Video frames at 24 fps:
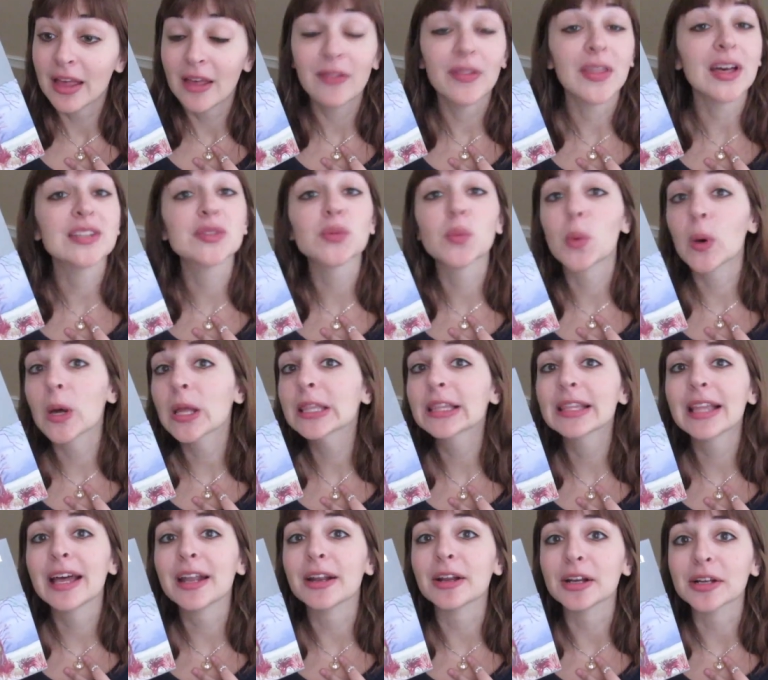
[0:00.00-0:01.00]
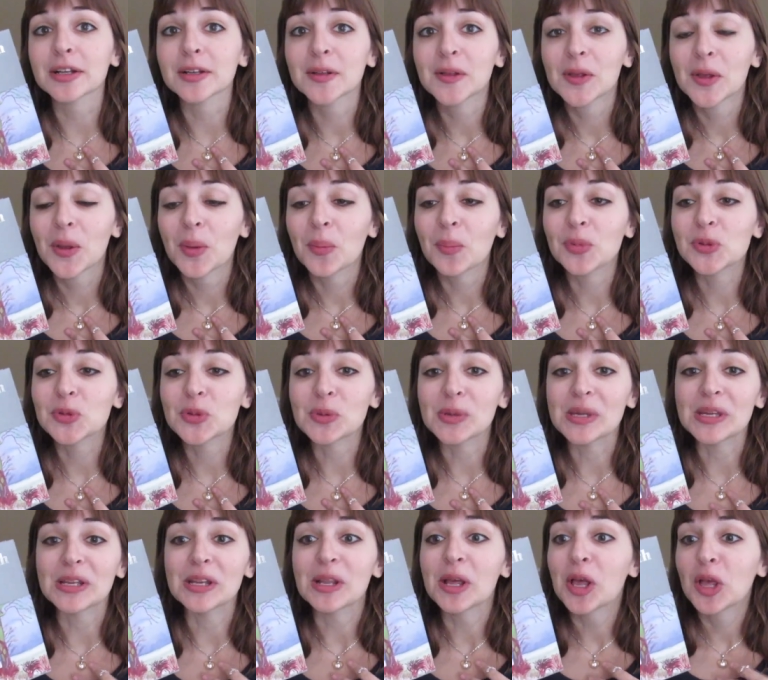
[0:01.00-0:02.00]
That's one letter
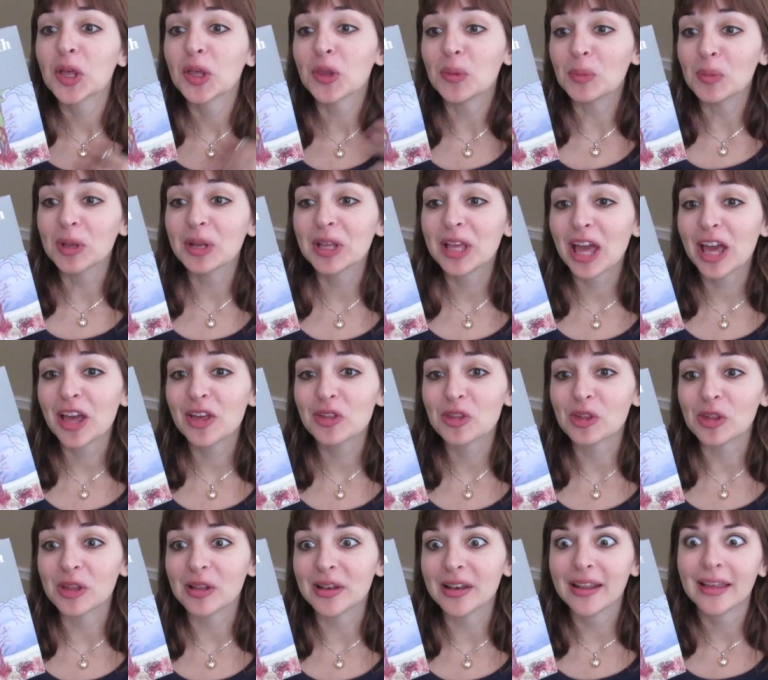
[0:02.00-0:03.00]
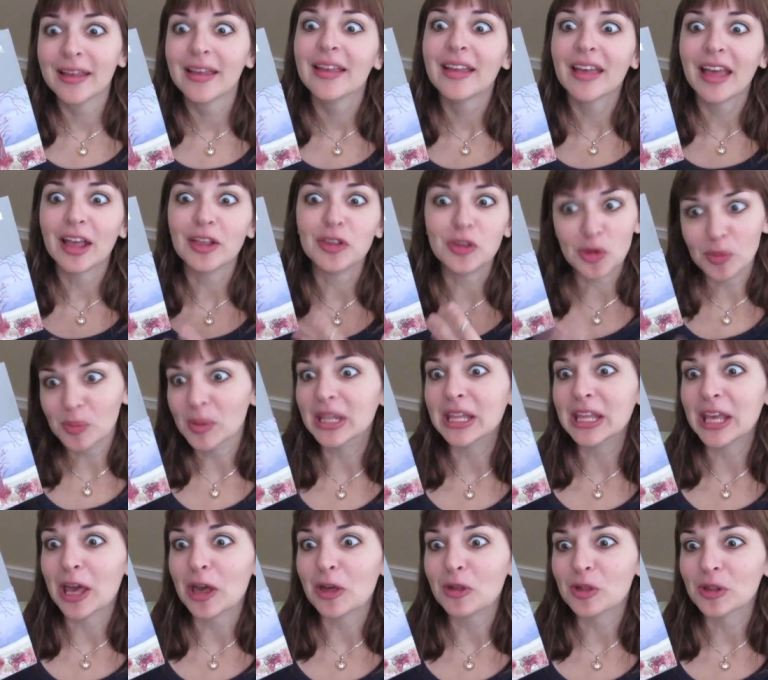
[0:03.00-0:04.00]
between communication and
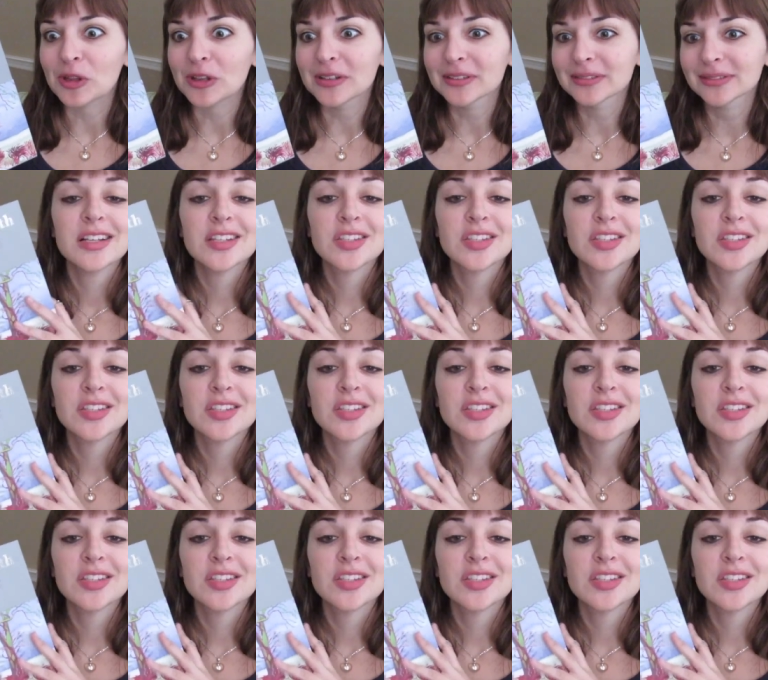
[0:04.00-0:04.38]
humiliation.